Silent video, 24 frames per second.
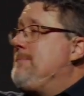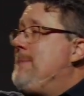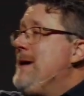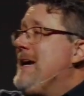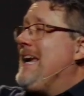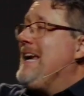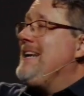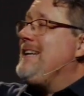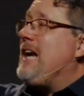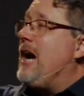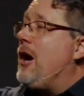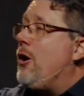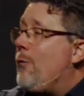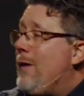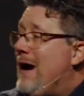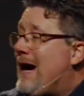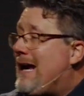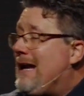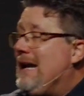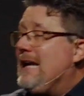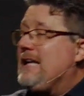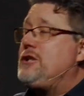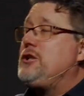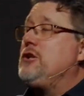speaking
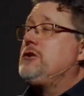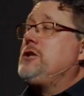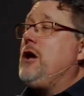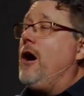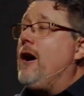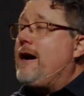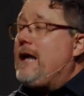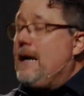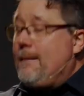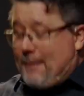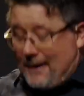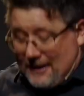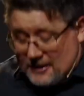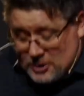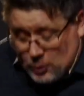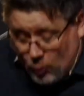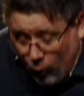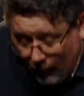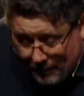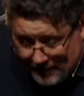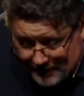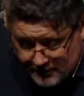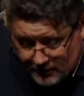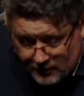directly to talking about
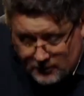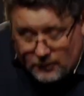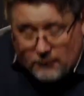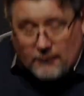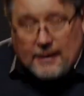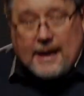scorpions on the